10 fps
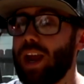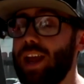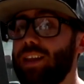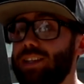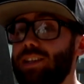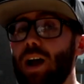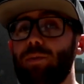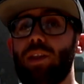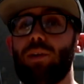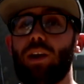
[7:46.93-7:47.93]
and they
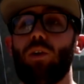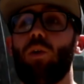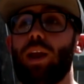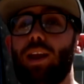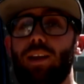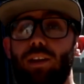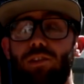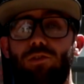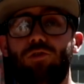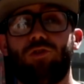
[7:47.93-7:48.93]
stopped and they're like, okay,
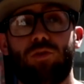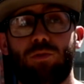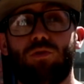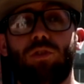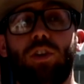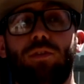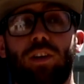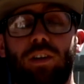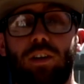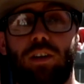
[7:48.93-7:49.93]
you just almost rolled
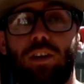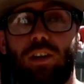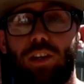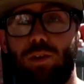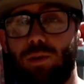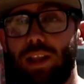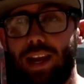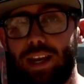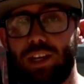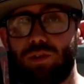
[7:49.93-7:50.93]
over. You were
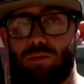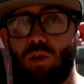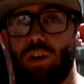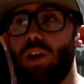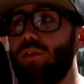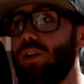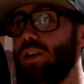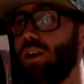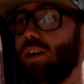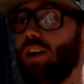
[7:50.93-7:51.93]
like an inch from rolling over.
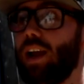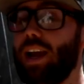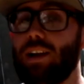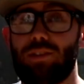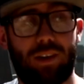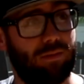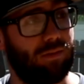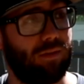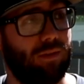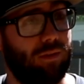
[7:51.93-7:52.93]
And I was like,
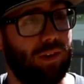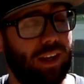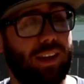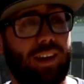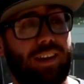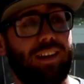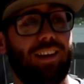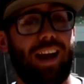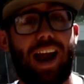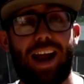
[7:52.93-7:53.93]
really?
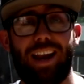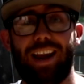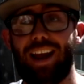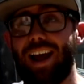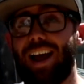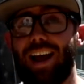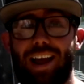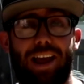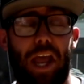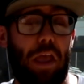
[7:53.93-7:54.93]

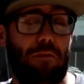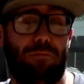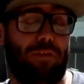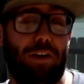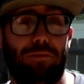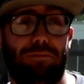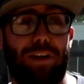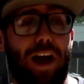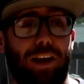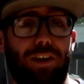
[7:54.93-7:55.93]
It felt
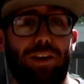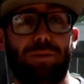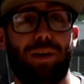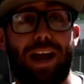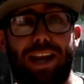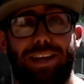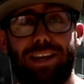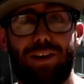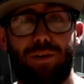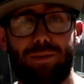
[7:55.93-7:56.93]
not good, but I
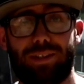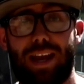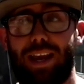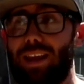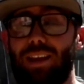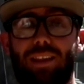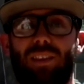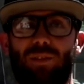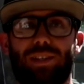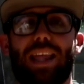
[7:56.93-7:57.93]
didn't know it
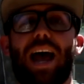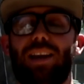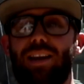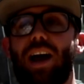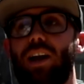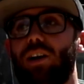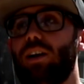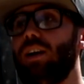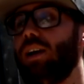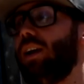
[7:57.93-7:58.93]
was that dire.
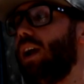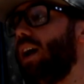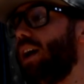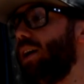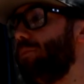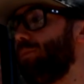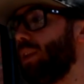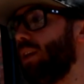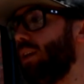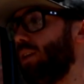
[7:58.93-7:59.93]
So
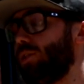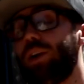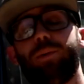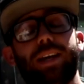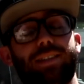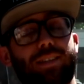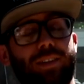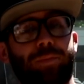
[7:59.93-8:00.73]
anyways,